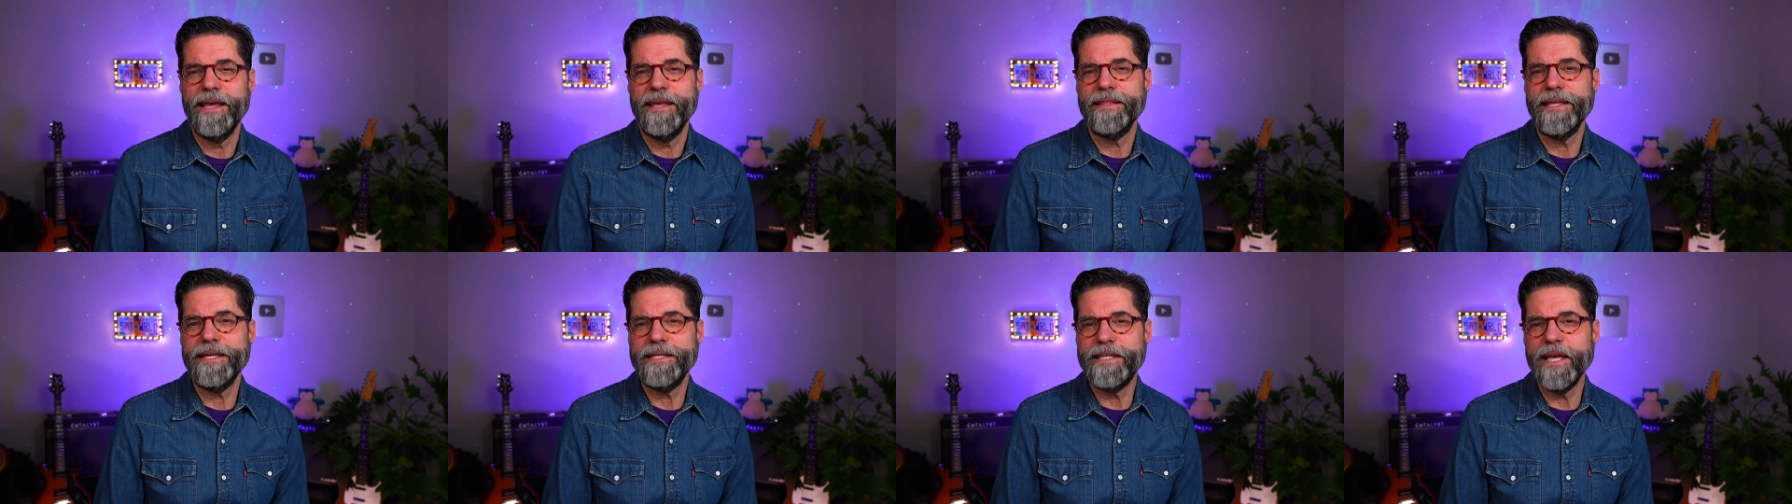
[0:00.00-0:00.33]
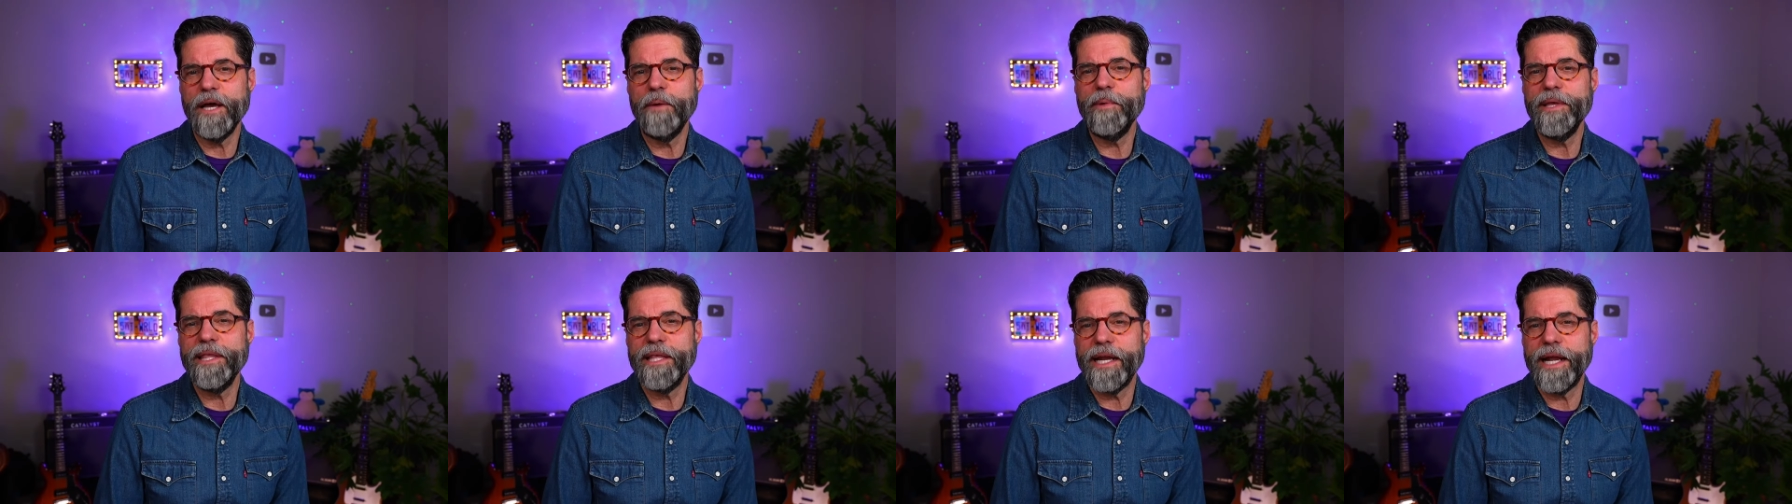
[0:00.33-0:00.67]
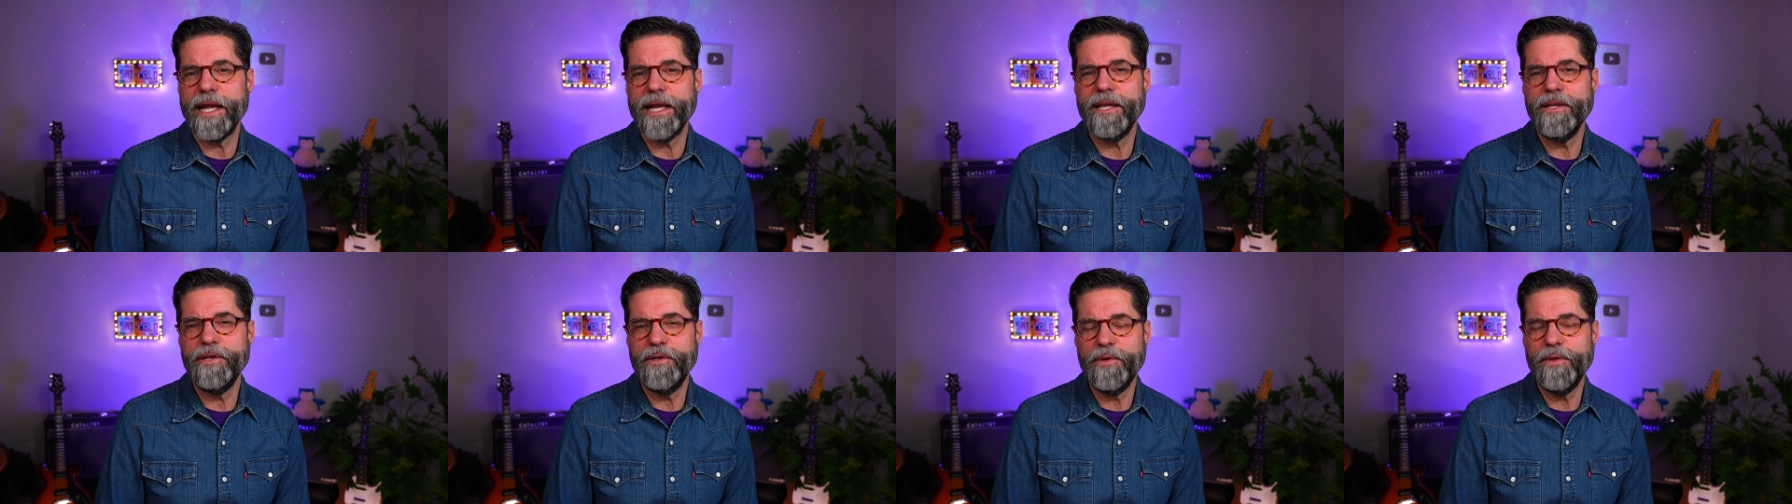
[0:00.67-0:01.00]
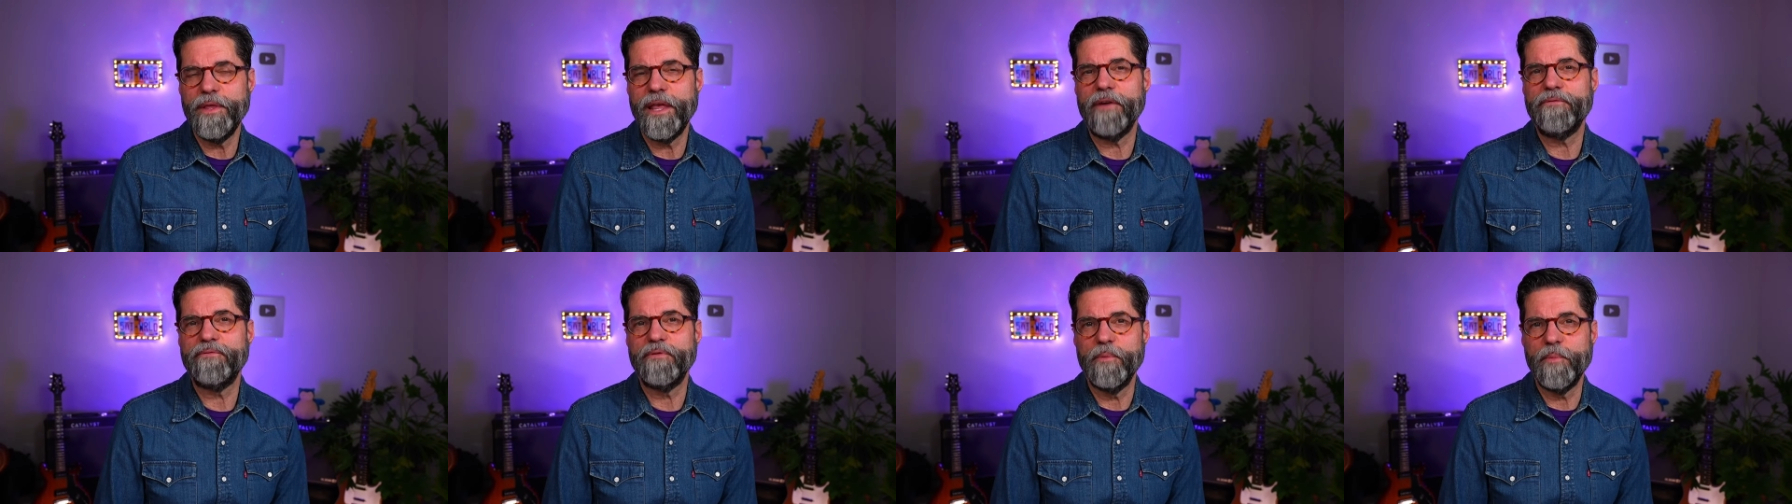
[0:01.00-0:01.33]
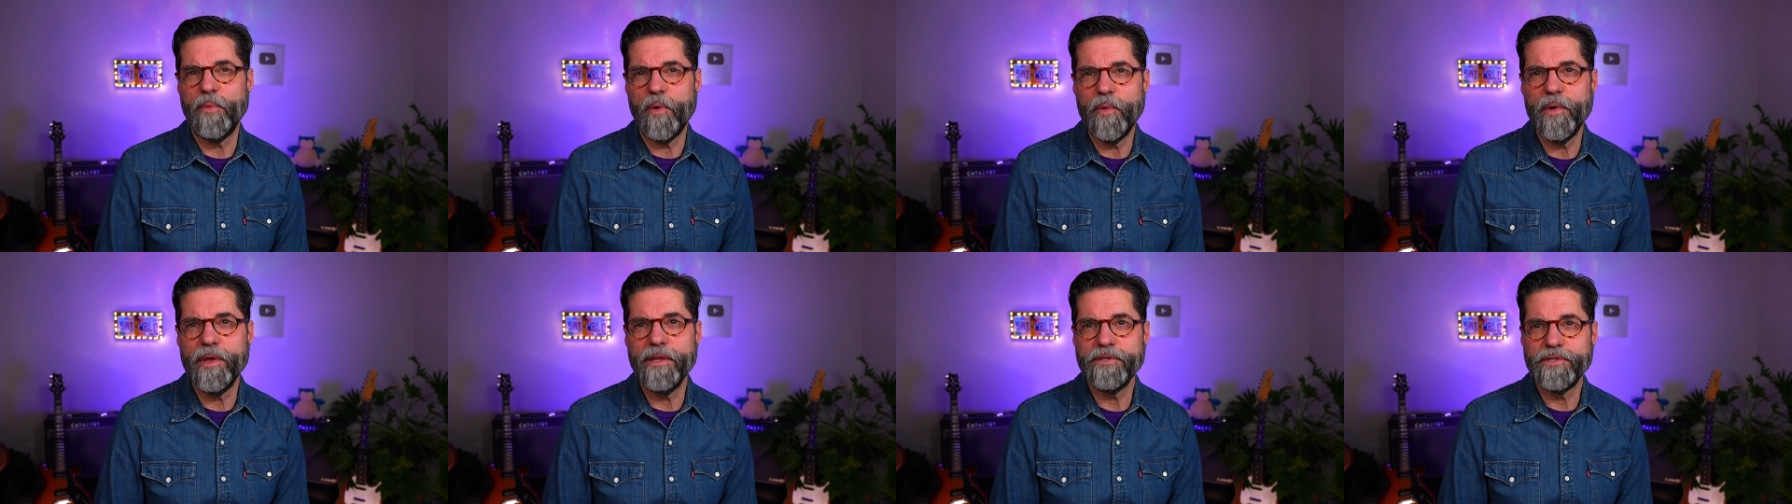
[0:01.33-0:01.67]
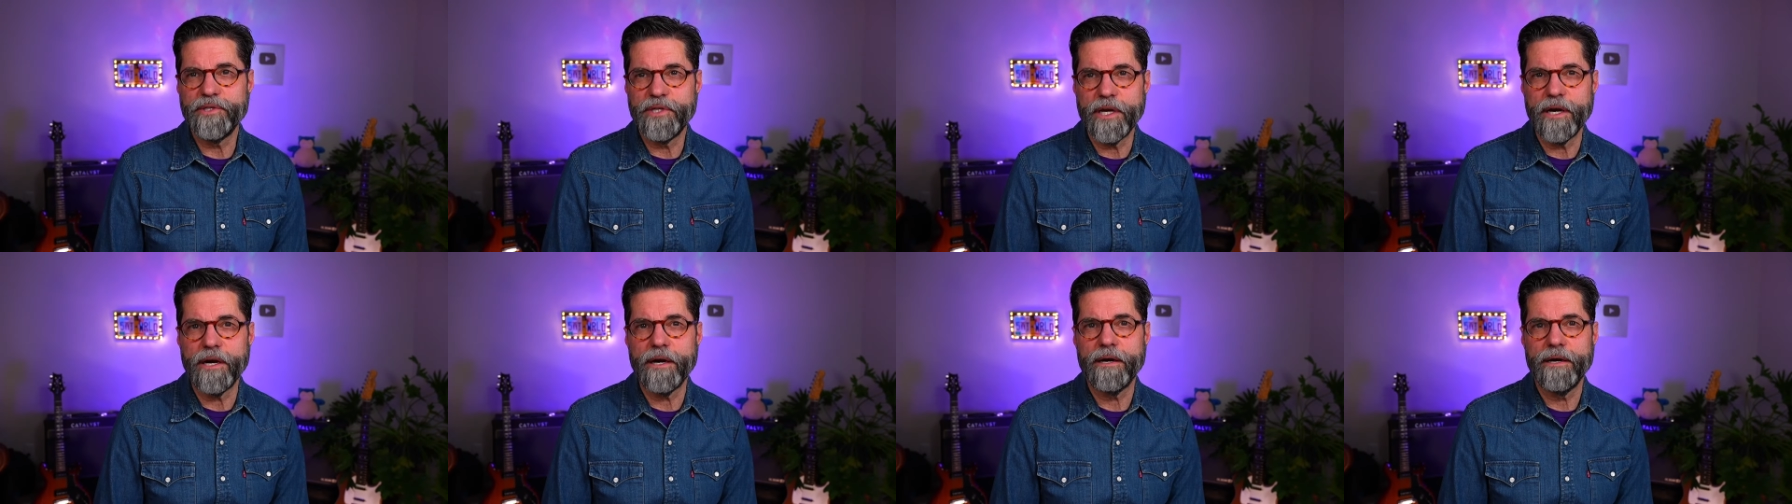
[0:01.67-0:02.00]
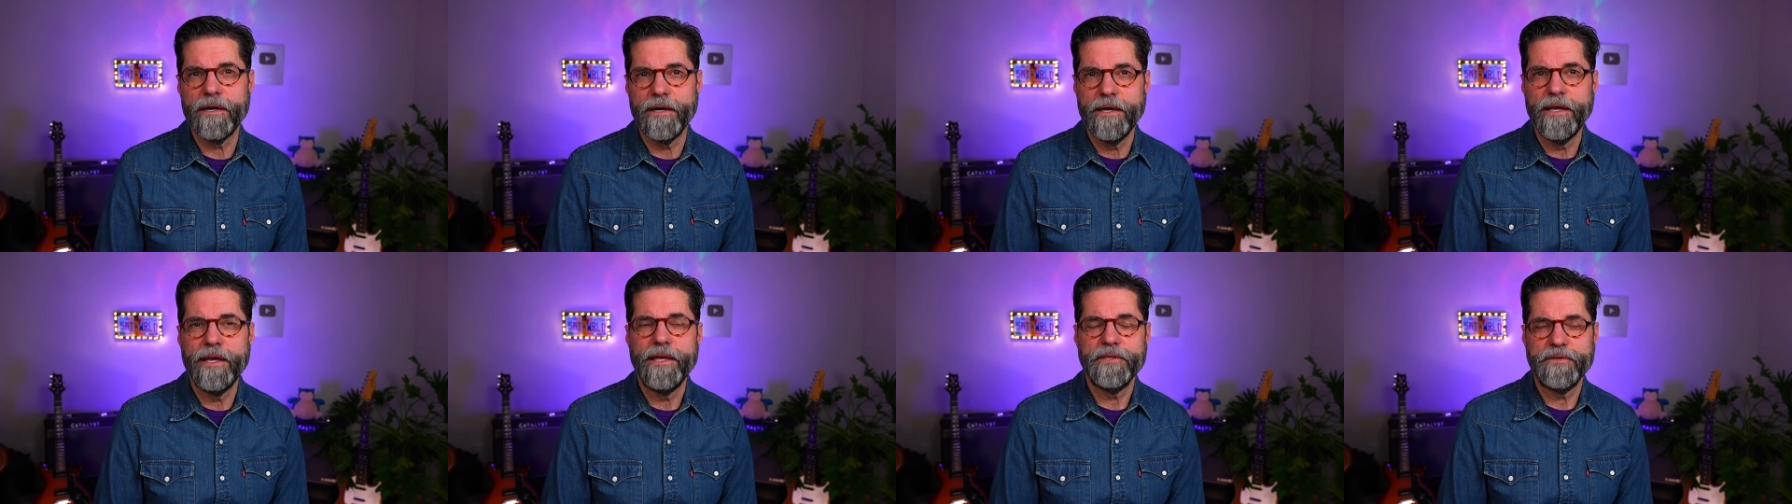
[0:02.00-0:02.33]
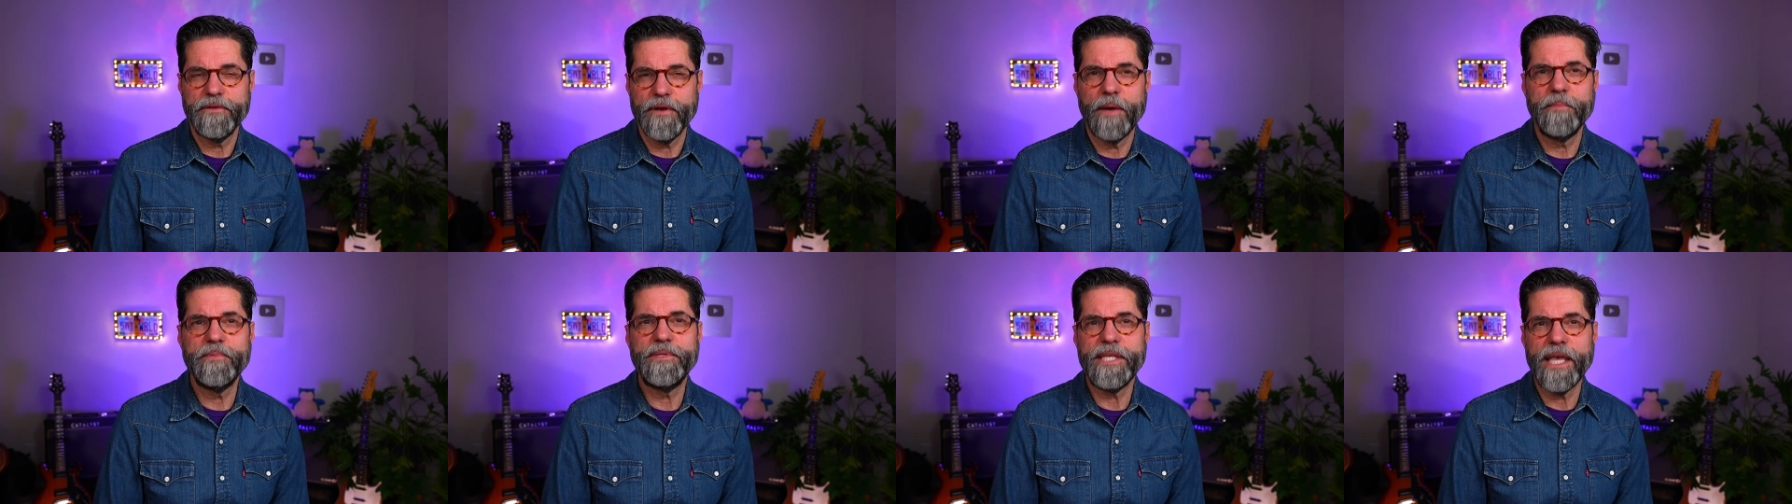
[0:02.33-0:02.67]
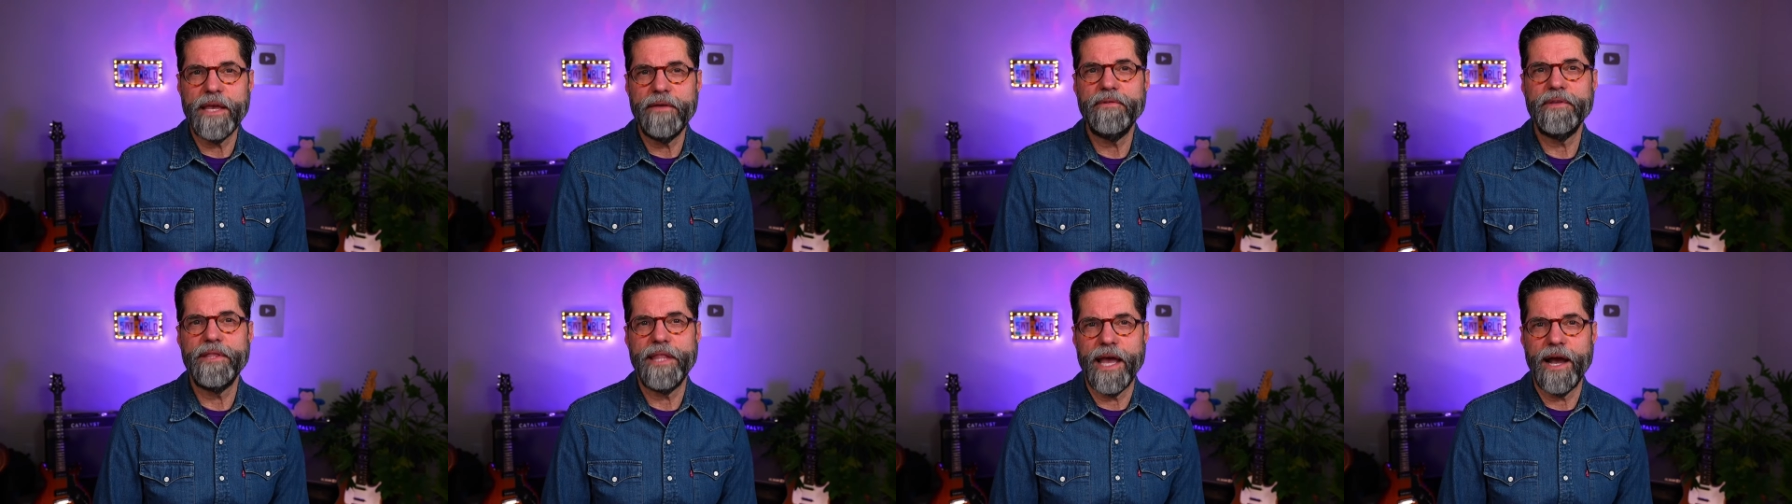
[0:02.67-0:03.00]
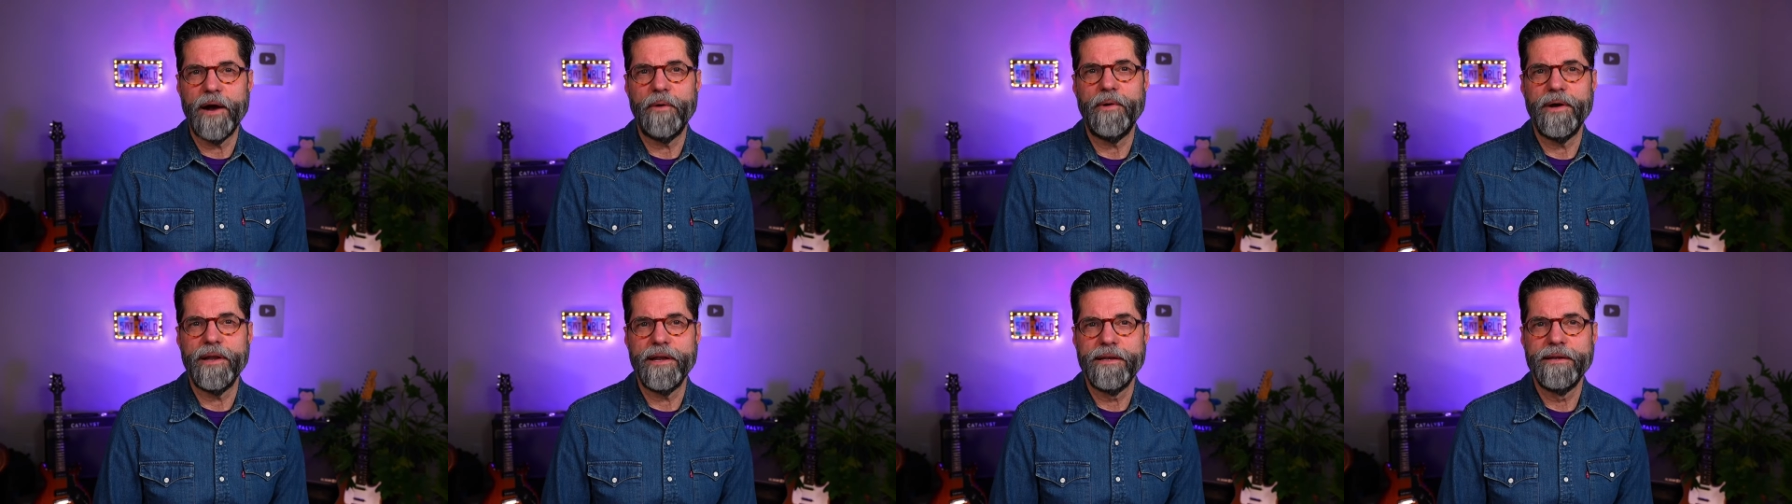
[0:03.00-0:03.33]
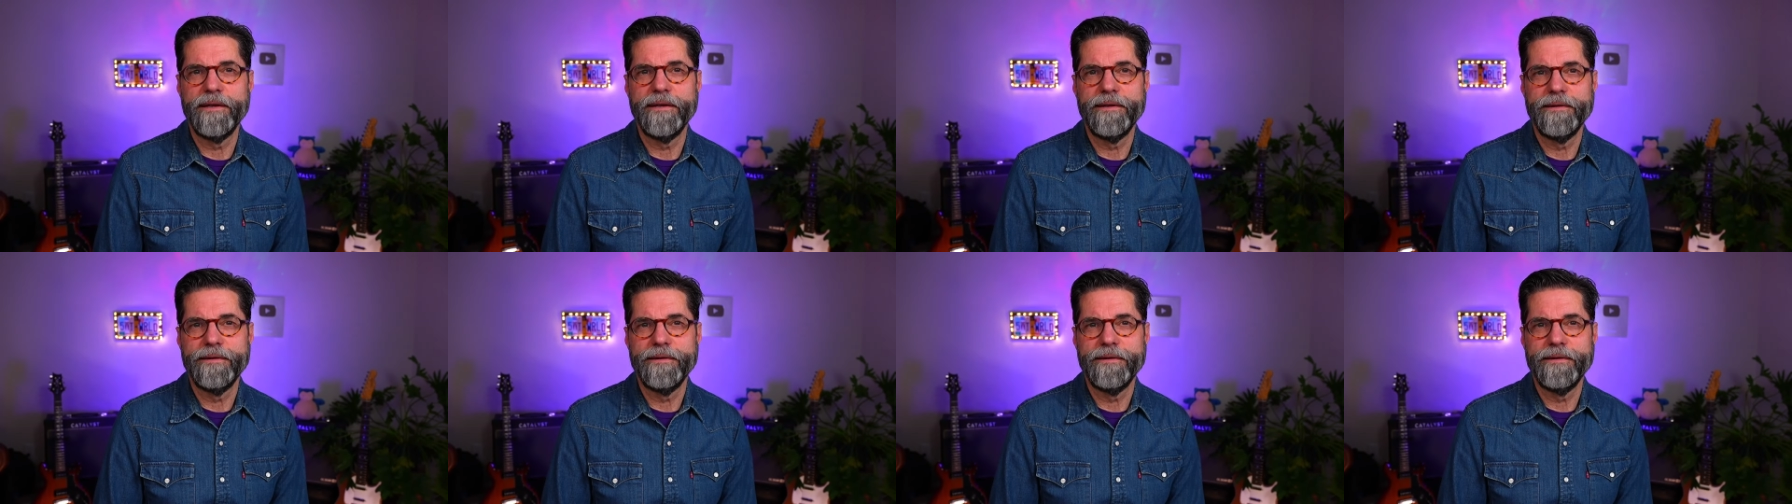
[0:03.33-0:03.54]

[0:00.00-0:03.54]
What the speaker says: they tell me that I can do that from a wheelchair. So I'm saving that one.